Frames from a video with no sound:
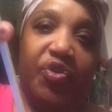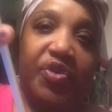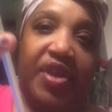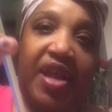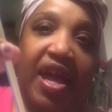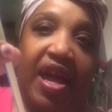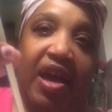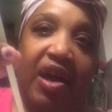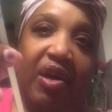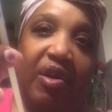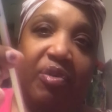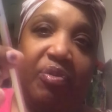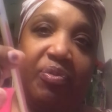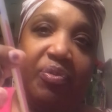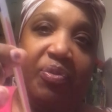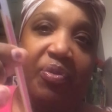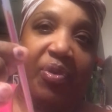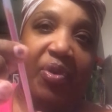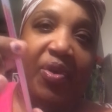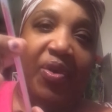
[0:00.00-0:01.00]
down,
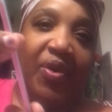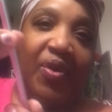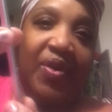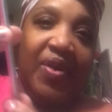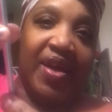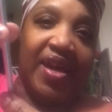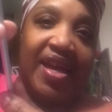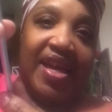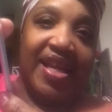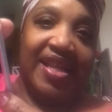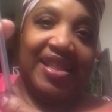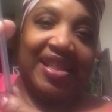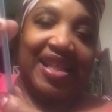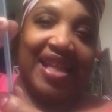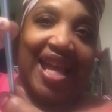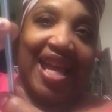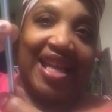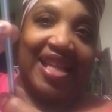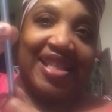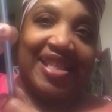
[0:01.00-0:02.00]
it's
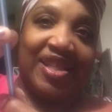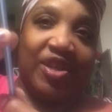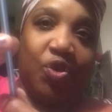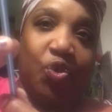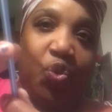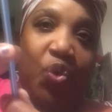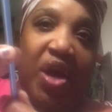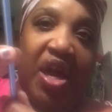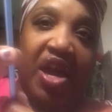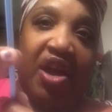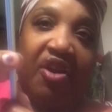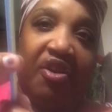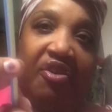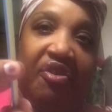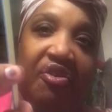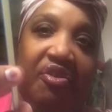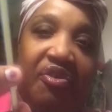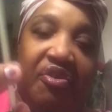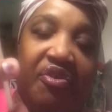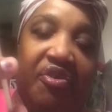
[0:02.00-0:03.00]
like square.